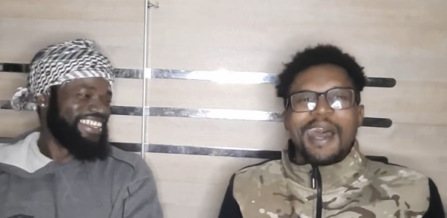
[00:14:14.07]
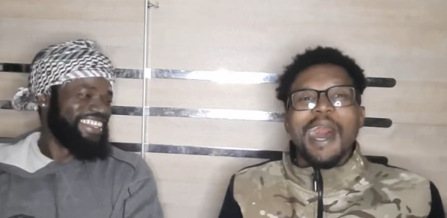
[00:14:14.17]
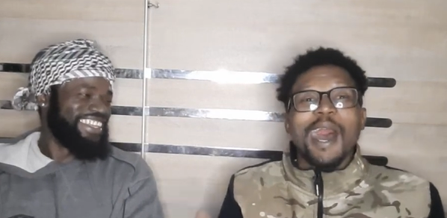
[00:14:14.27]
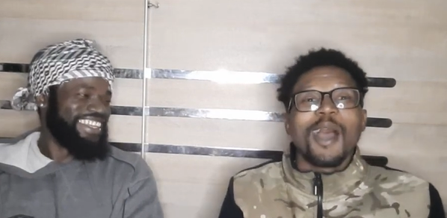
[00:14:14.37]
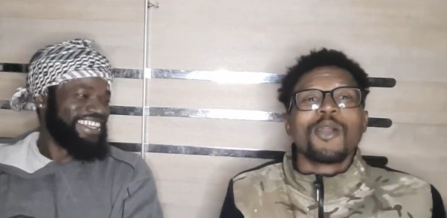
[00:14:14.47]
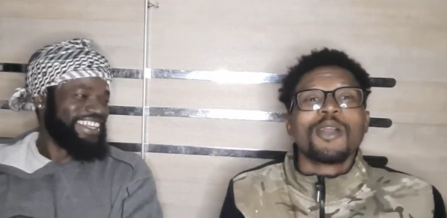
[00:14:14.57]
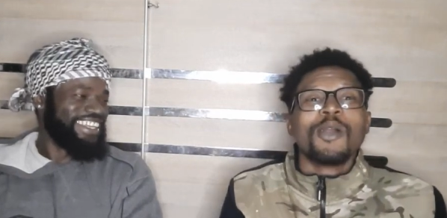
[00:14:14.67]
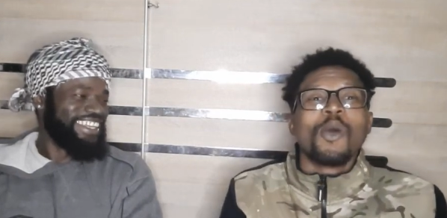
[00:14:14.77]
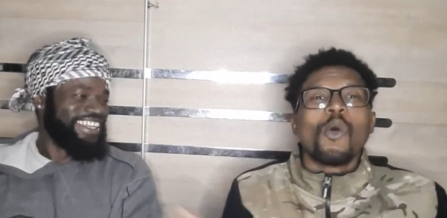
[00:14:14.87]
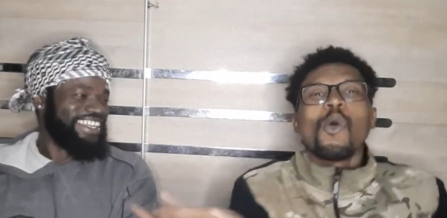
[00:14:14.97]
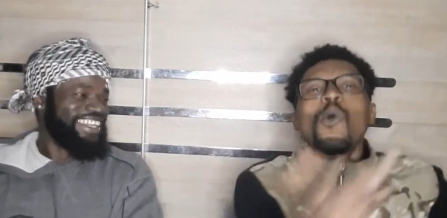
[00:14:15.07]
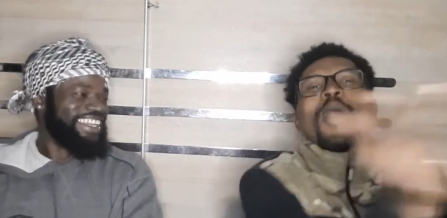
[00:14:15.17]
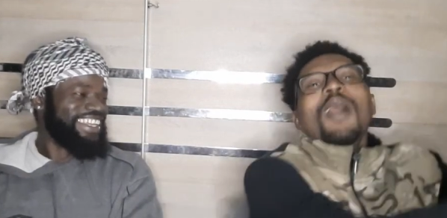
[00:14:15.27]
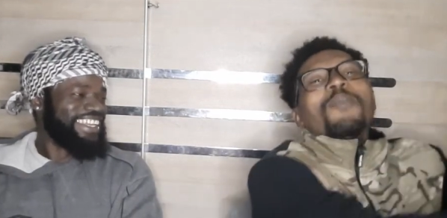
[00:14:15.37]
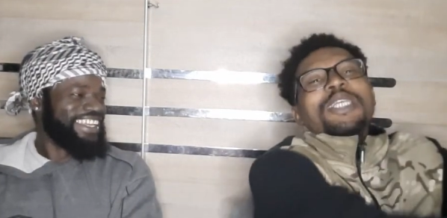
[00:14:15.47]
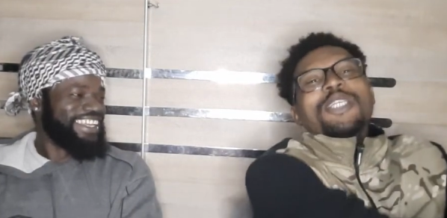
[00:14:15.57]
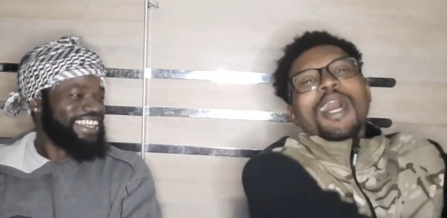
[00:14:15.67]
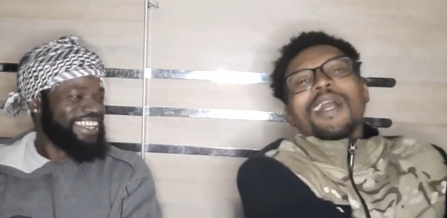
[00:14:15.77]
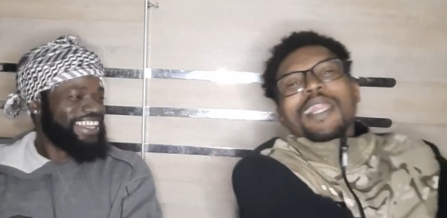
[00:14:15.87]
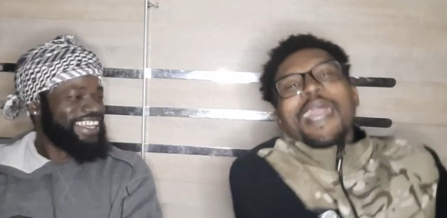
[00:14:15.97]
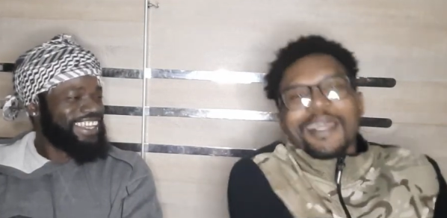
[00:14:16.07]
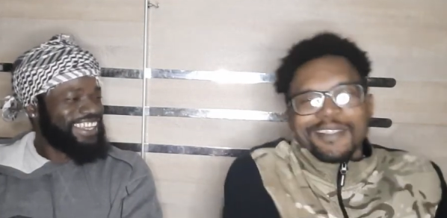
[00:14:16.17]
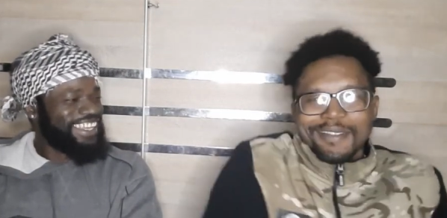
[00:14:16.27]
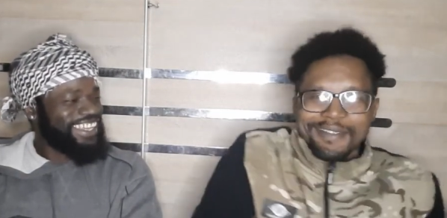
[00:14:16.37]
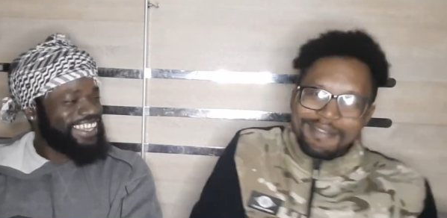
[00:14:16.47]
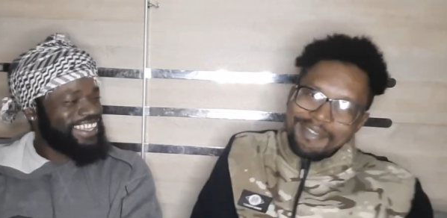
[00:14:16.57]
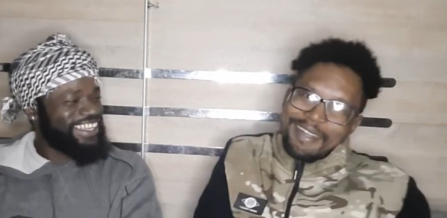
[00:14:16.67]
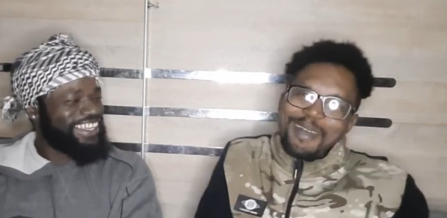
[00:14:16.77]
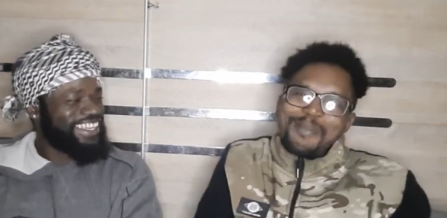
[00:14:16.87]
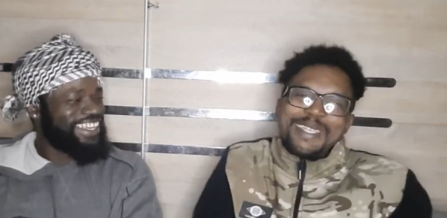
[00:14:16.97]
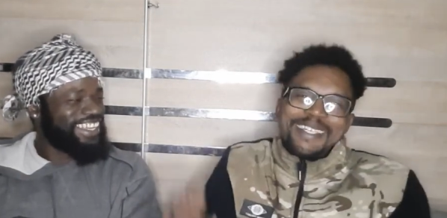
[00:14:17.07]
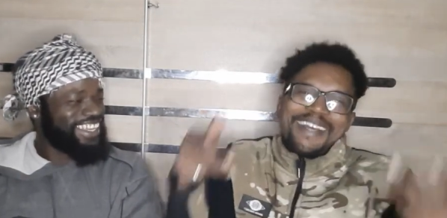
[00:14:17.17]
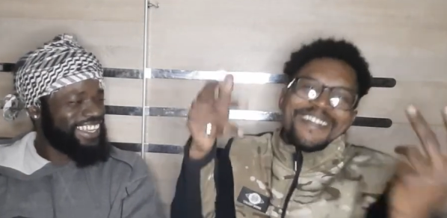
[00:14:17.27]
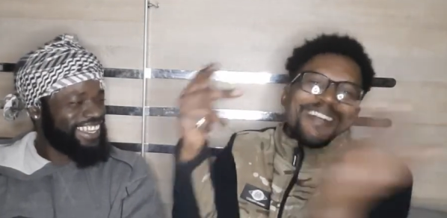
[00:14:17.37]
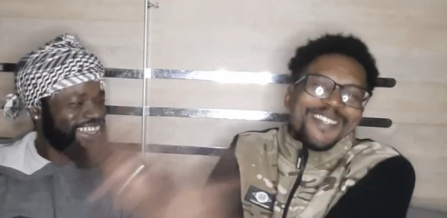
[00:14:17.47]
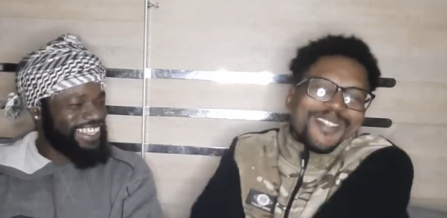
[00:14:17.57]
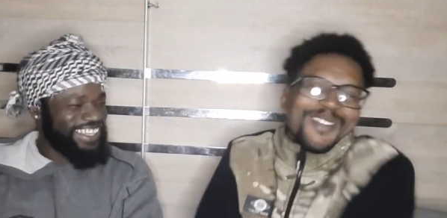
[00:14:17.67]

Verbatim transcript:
Speaker 1: Or who want me shot next? And me shot does